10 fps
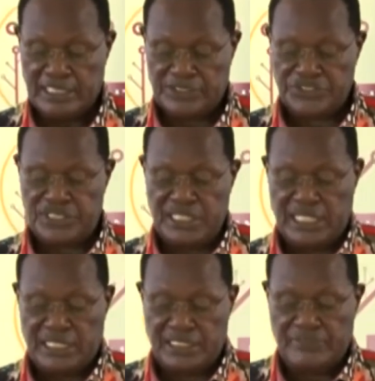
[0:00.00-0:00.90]
The
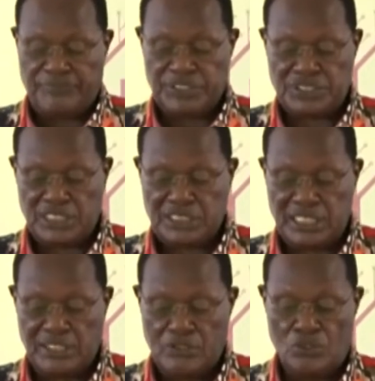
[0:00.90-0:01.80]
SGR
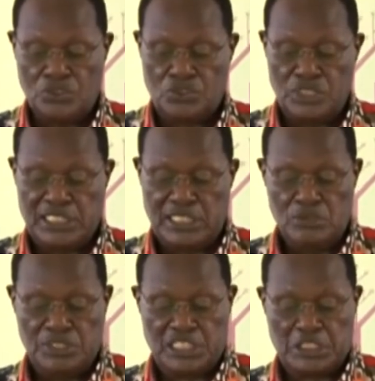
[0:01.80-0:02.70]
infrastructure also
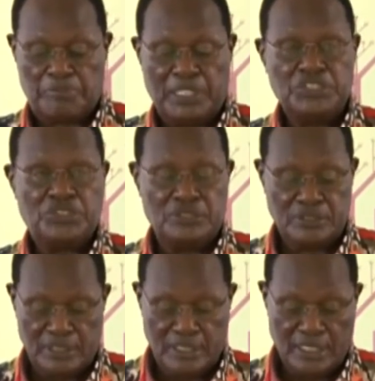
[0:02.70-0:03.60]
includes
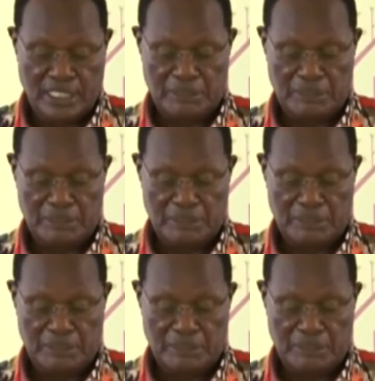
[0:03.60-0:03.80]
expansion